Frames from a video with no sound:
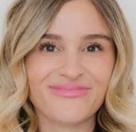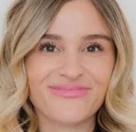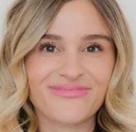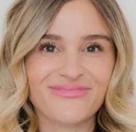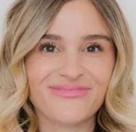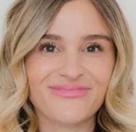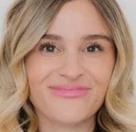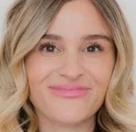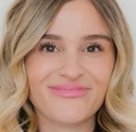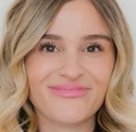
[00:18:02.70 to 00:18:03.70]

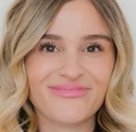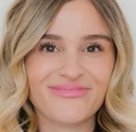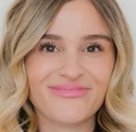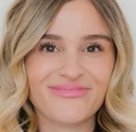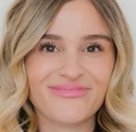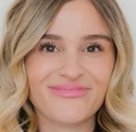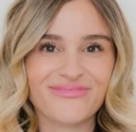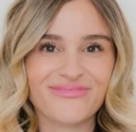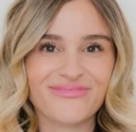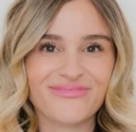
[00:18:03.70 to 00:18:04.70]

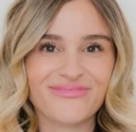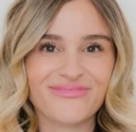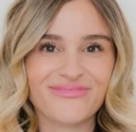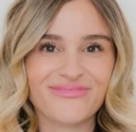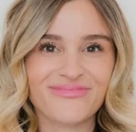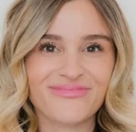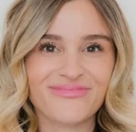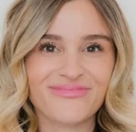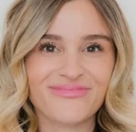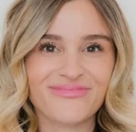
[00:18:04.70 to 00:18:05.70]

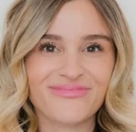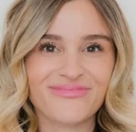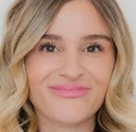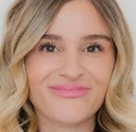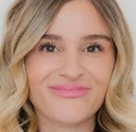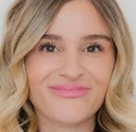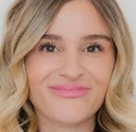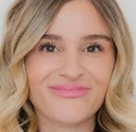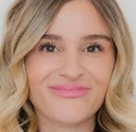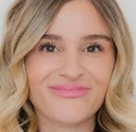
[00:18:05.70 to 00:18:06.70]

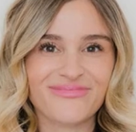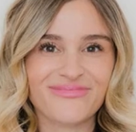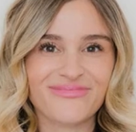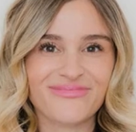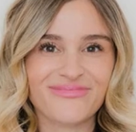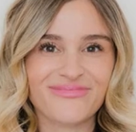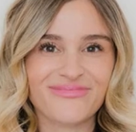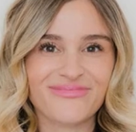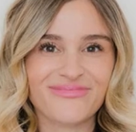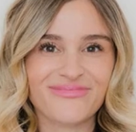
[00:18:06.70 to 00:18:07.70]

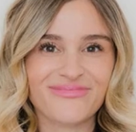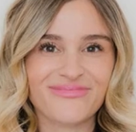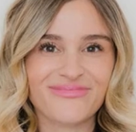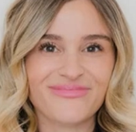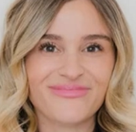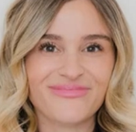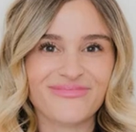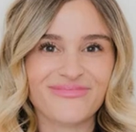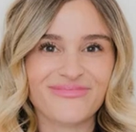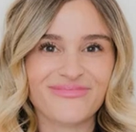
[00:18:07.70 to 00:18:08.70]

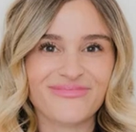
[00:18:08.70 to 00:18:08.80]
[no speech]